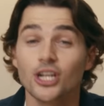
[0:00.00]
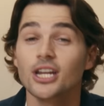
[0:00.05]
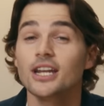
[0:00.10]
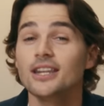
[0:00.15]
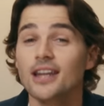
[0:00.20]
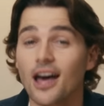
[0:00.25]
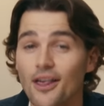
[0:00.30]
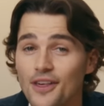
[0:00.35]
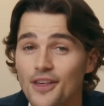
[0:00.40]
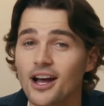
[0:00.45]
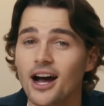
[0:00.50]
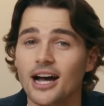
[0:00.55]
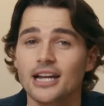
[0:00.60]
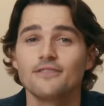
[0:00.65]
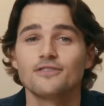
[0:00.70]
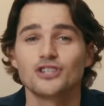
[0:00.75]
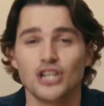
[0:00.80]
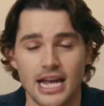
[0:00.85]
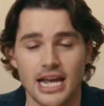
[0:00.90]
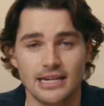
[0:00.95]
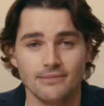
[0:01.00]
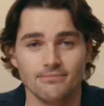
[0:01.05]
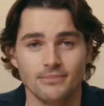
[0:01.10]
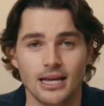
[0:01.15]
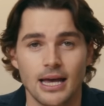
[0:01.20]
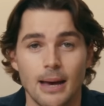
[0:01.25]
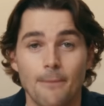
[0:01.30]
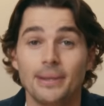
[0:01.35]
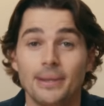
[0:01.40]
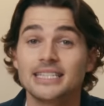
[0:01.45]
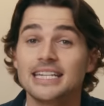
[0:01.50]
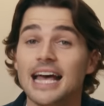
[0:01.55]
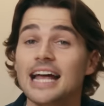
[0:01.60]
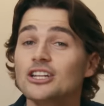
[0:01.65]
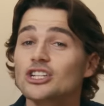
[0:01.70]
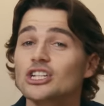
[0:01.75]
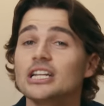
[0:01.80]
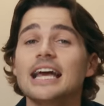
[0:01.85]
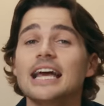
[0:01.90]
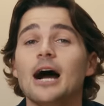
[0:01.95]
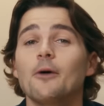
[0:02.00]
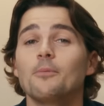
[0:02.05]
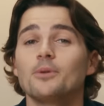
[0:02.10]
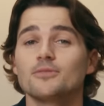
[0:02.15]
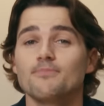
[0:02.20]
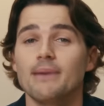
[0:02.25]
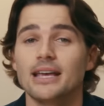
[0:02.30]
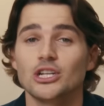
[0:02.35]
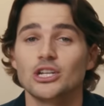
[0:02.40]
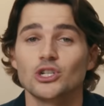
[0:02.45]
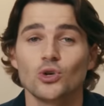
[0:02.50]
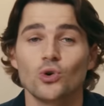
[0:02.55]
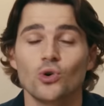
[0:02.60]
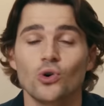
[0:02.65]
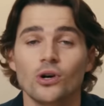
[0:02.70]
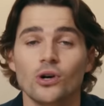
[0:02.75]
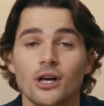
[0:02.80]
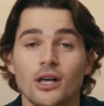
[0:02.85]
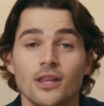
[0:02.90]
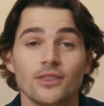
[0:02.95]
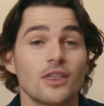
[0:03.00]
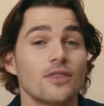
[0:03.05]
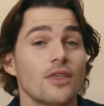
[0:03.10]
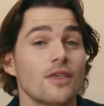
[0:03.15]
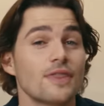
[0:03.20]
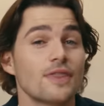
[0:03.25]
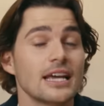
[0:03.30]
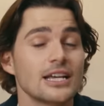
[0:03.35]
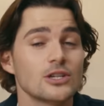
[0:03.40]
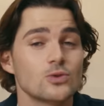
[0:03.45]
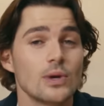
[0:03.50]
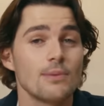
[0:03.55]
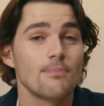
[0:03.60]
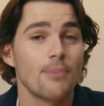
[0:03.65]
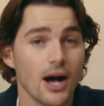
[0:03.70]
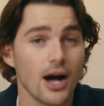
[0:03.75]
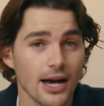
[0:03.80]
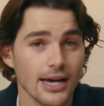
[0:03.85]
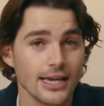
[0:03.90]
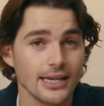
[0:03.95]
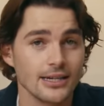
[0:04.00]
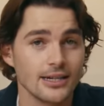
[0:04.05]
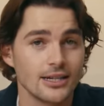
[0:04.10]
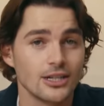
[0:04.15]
another kind of chain potentially help us make sure that the things we buy